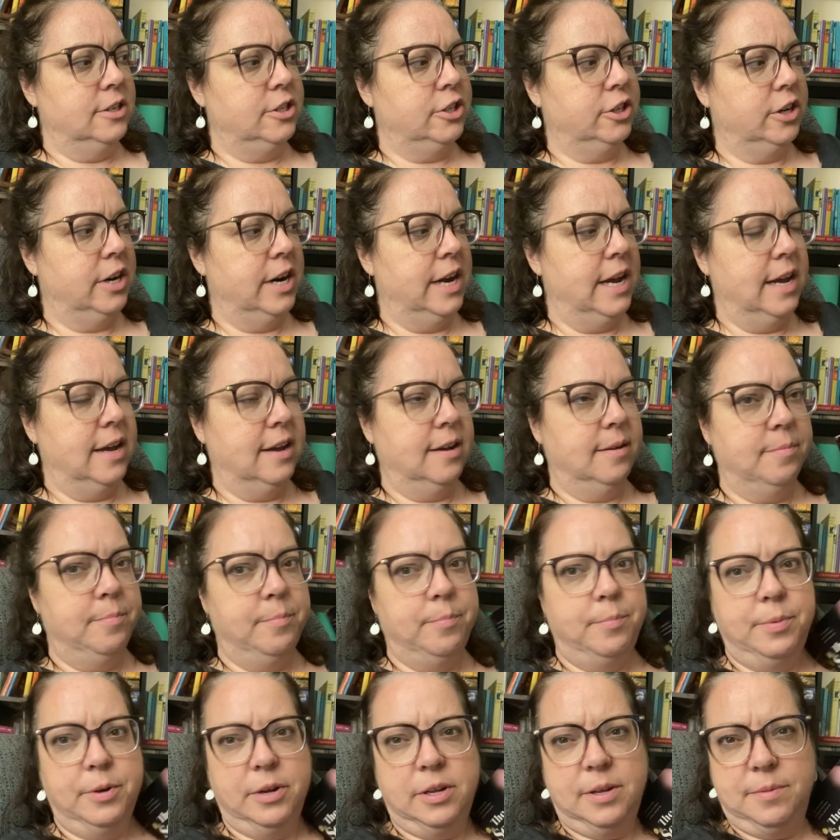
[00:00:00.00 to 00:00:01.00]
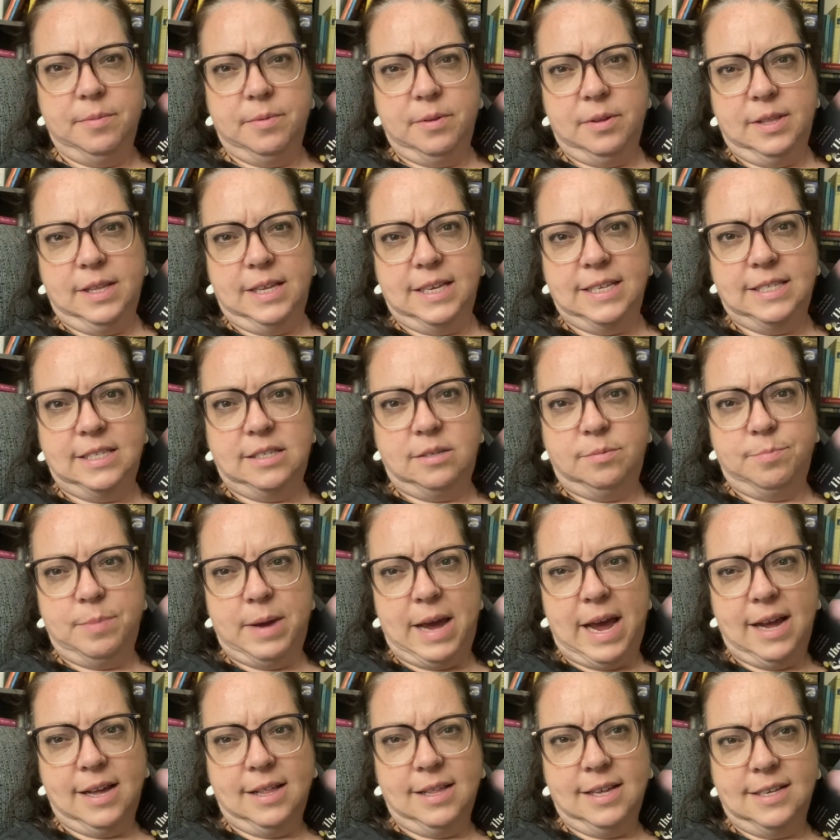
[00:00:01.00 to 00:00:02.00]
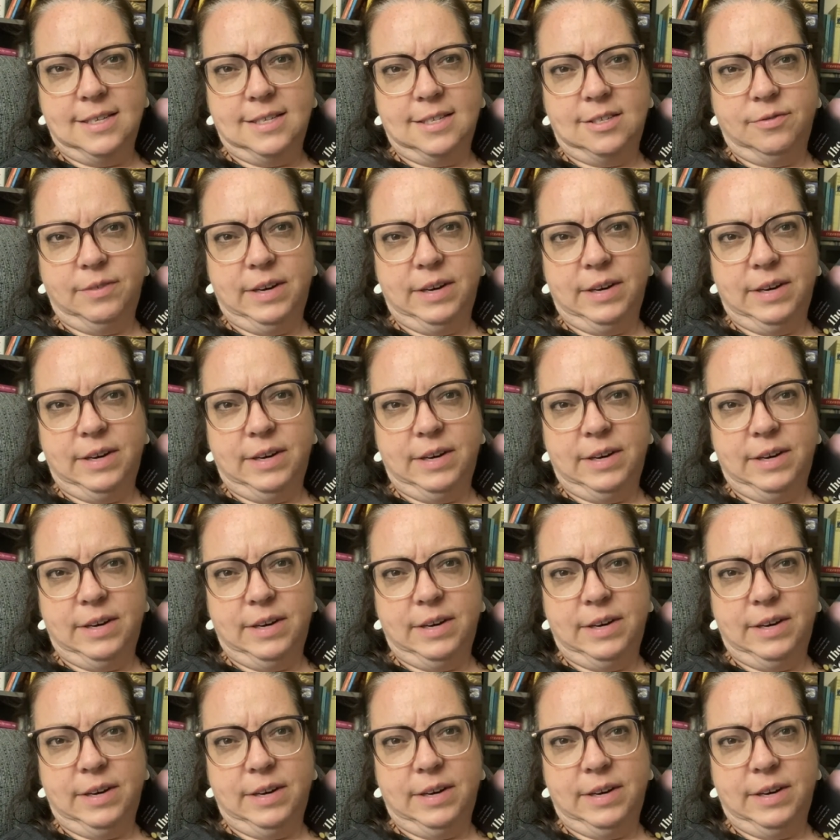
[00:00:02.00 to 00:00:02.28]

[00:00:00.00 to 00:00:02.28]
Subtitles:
during book list backlist